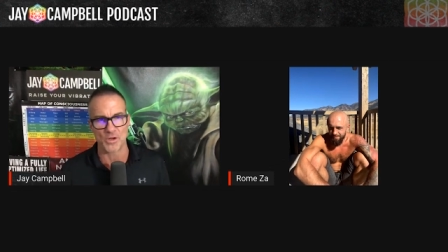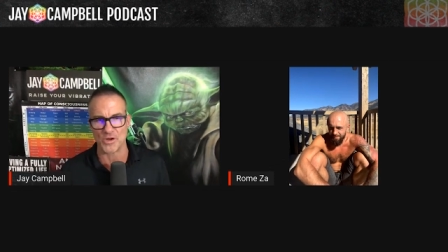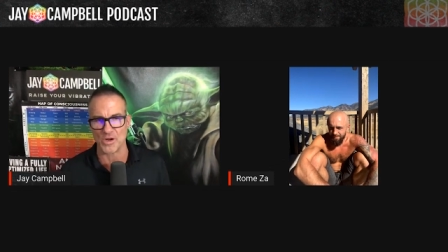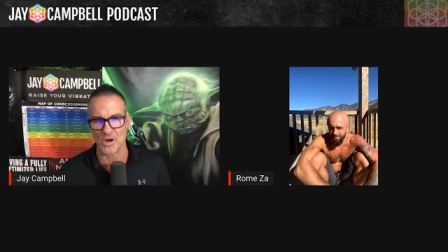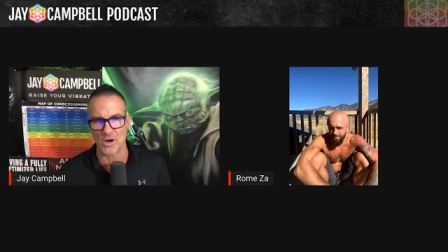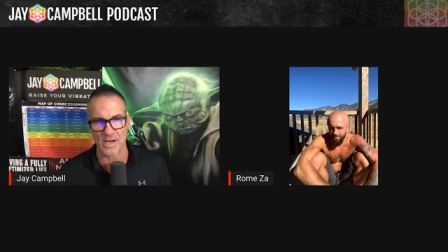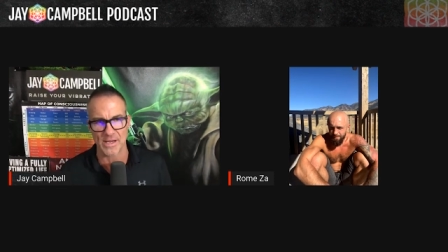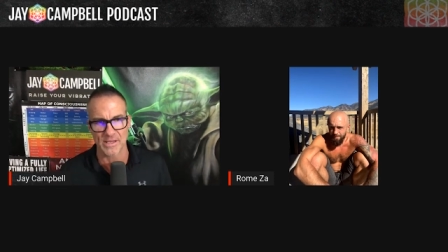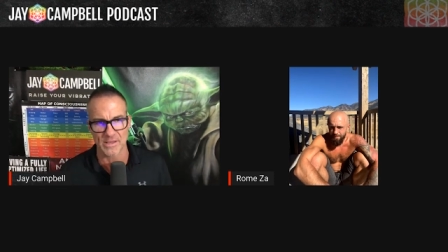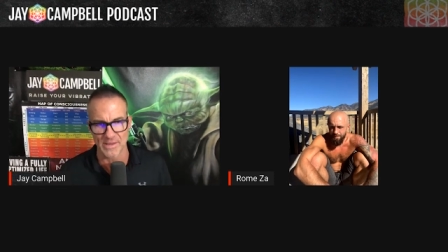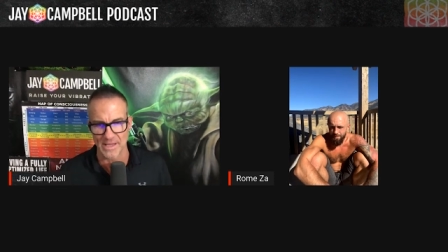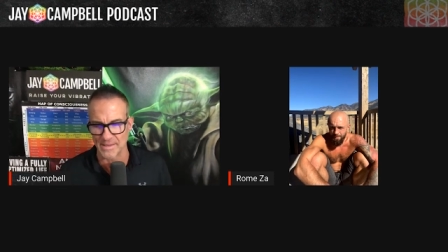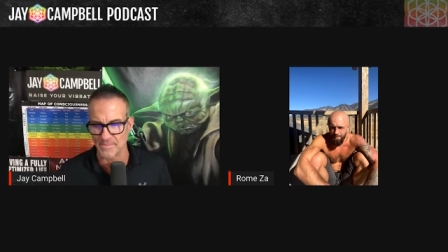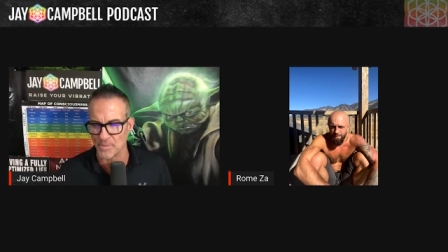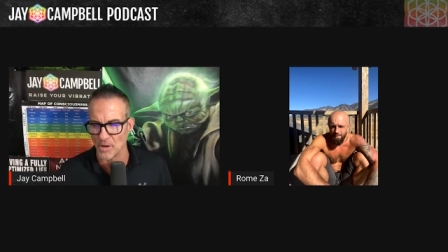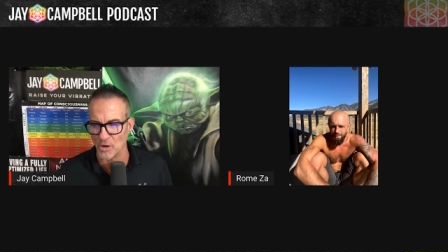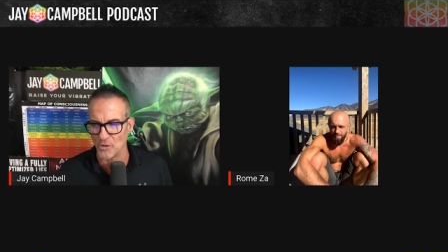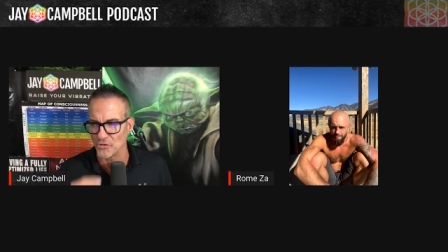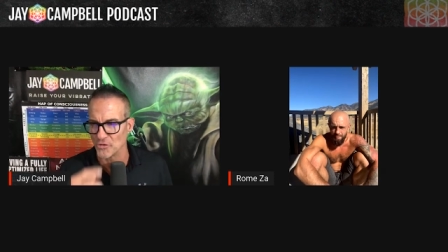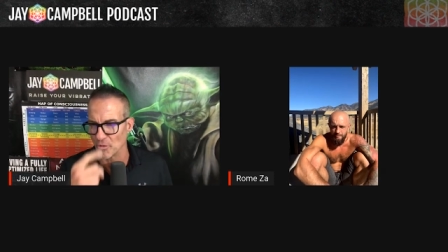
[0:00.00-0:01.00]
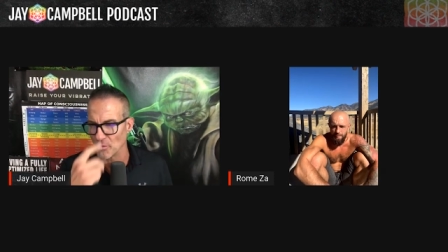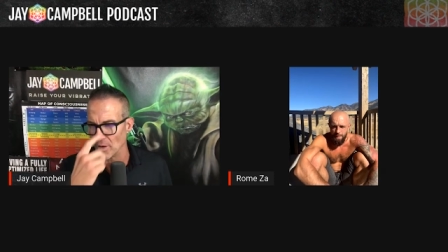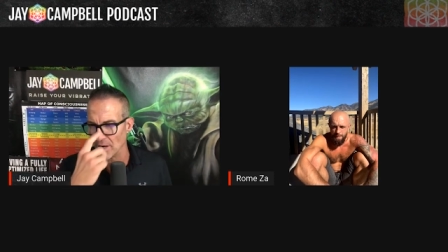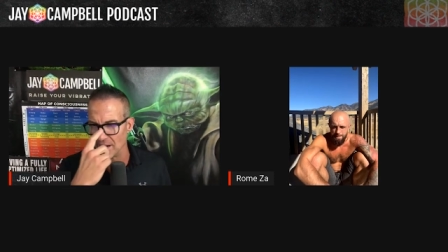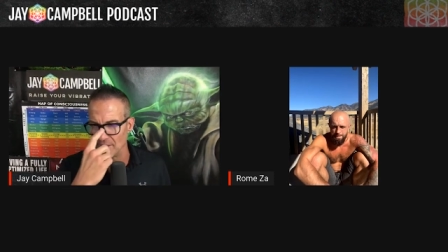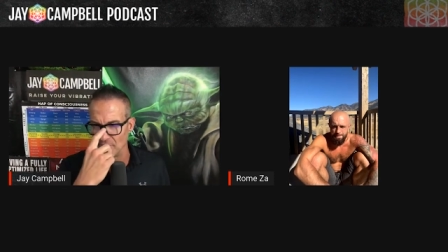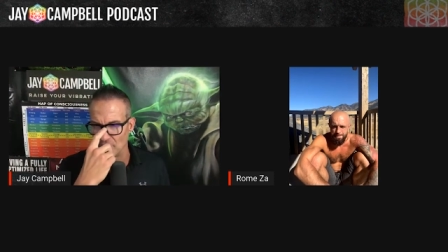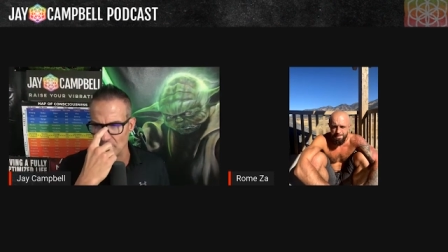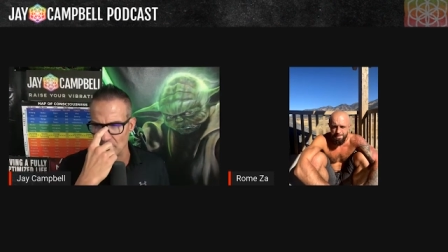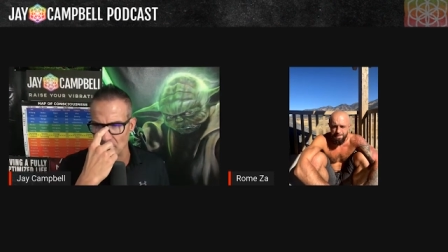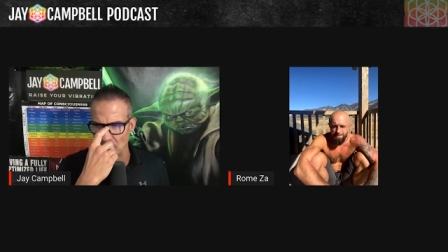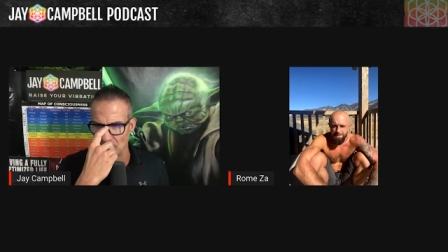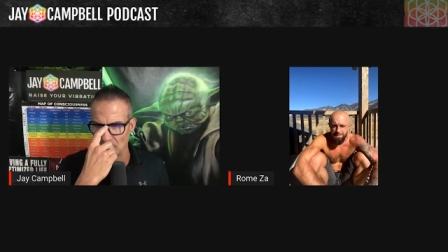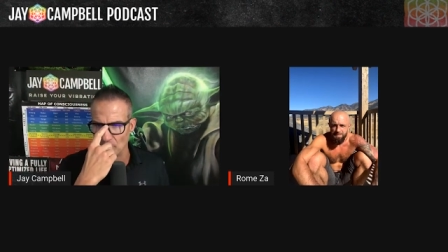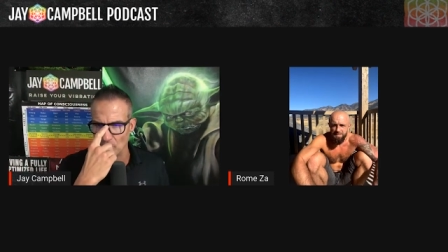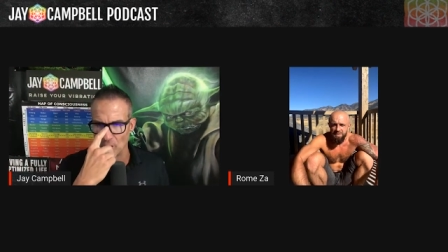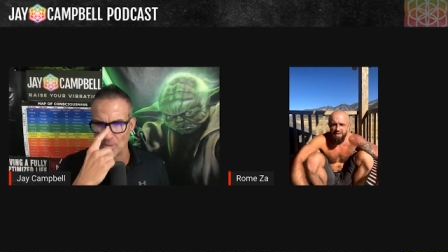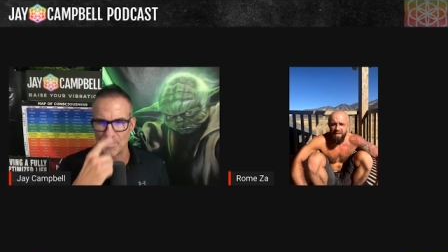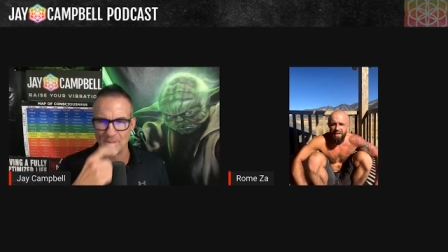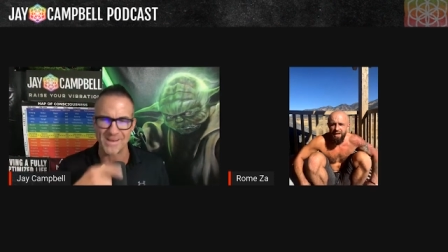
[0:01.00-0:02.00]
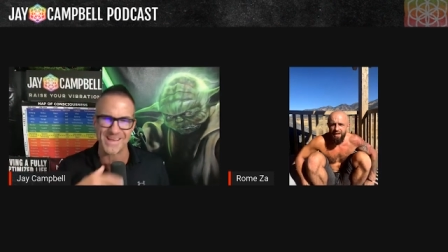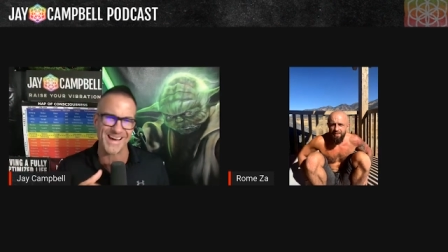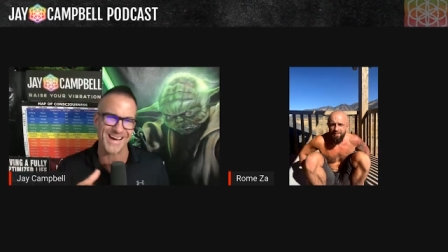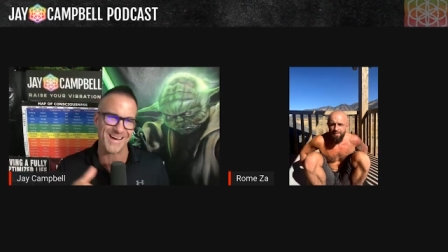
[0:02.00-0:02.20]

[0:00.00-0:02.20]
you know, I could like post or whatever, you know, for it. Yeah. But yeah,